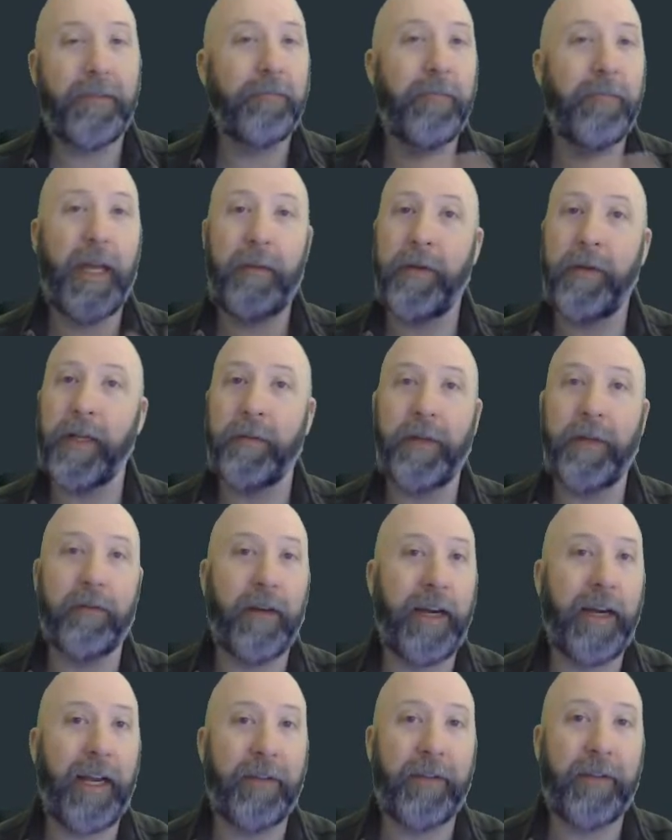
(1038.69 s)
Maybe it'll be
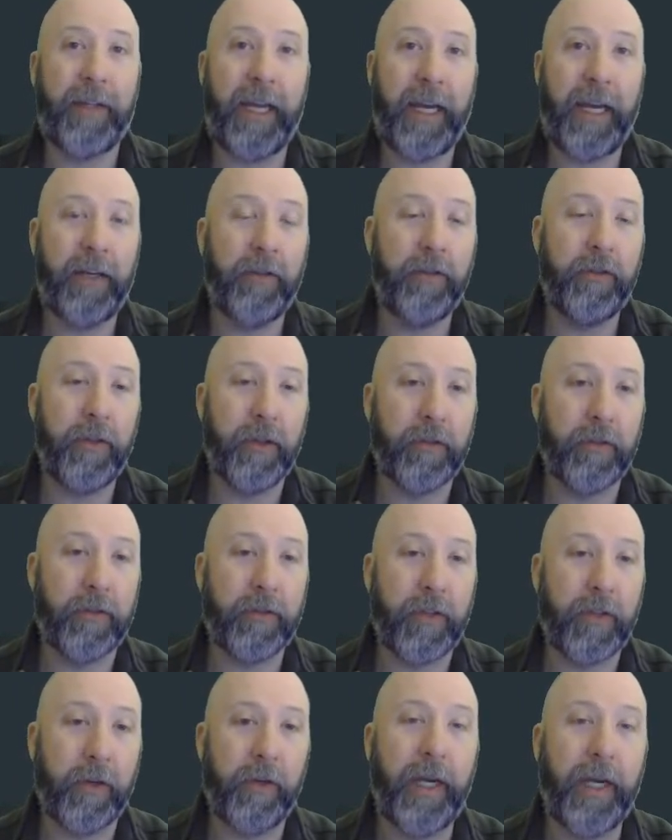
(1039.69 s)
right after that. Who knows?
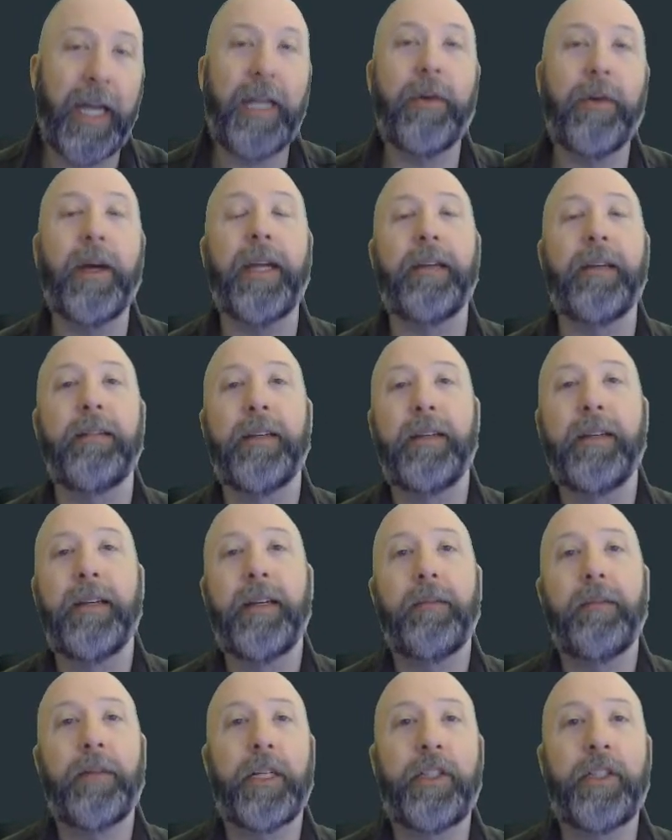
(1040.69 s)
So anyway,
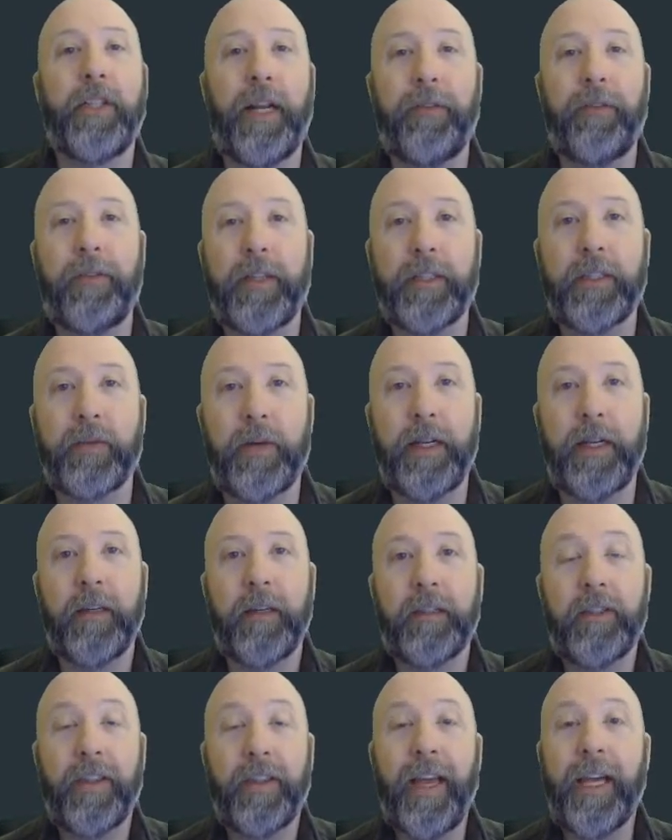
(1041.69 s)
I'm going to shut it for this one.
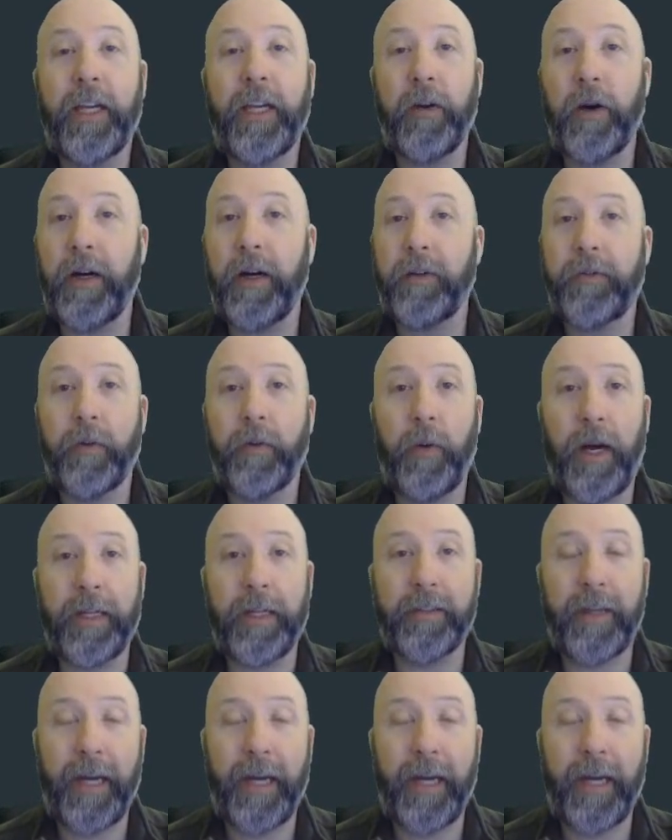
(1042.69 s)
So thank you all for watching.